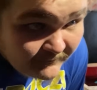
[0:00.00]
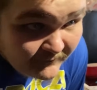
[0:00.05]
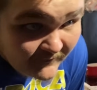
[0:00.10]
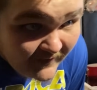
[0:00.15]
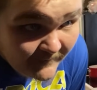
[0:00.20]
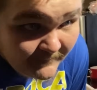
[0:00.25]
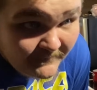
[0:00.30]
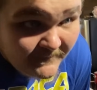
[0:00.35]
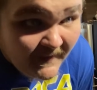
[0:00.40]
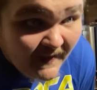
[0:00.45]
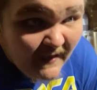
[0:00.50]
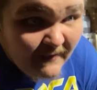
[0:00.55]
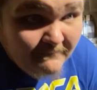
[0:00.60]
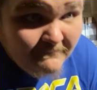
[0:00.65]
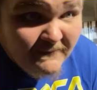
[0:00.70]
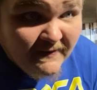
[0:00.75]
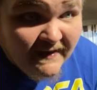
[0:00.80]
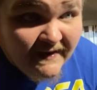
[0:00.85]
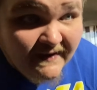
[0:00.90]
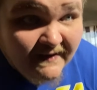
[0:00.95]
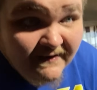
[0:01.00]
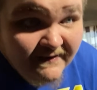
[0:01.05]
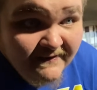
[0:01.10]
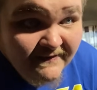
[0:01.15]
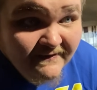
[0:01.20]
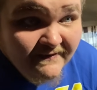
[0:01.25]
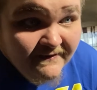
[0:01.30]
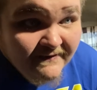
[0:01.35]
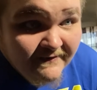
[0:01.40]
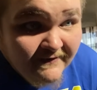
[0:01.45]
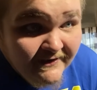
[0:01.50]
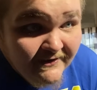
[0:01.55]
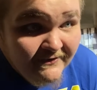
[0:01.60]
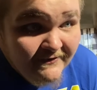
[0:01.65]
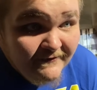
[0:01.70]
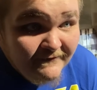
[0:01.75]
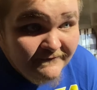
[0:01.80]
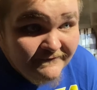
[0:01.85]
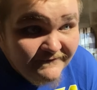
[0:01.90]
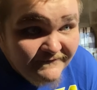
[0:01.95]
prep that meat.
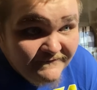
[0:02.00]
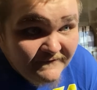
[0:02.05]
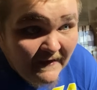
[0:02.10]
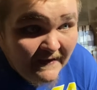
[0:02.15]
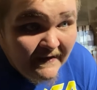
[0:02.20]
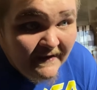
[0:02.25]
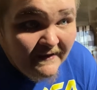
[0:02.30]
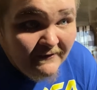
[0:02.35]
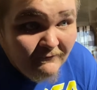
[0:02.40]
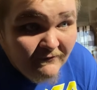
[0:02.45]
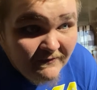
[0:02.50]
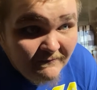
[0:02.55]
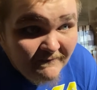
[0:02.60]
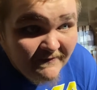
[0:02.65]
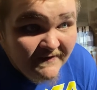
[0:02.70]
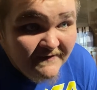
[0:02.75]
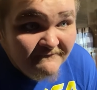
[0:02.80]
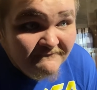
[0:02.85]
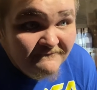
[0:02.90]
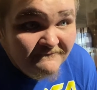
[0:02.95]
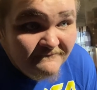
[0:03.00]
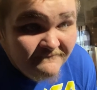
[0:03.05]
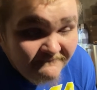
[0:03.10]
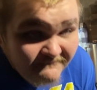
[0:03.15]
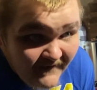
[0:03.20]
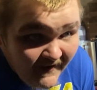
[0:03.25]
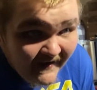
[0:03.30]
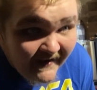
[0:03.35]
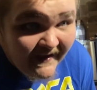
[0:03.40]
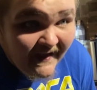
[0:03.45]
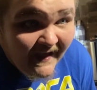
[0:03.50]
Dude, say it with me. Fuck